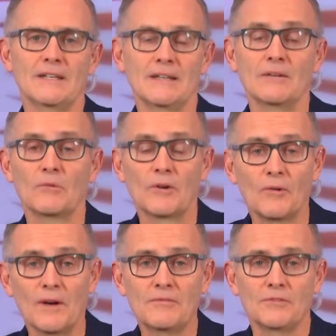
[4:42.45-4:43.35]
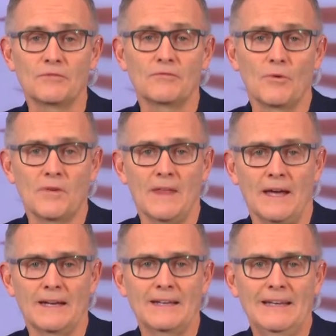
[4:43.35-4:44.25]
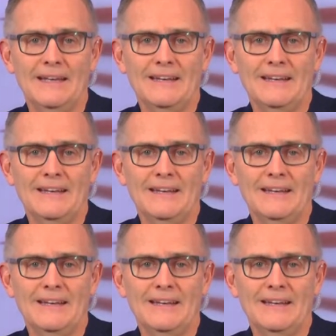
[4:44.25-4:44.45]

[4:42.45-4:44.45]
and we're grateful for that.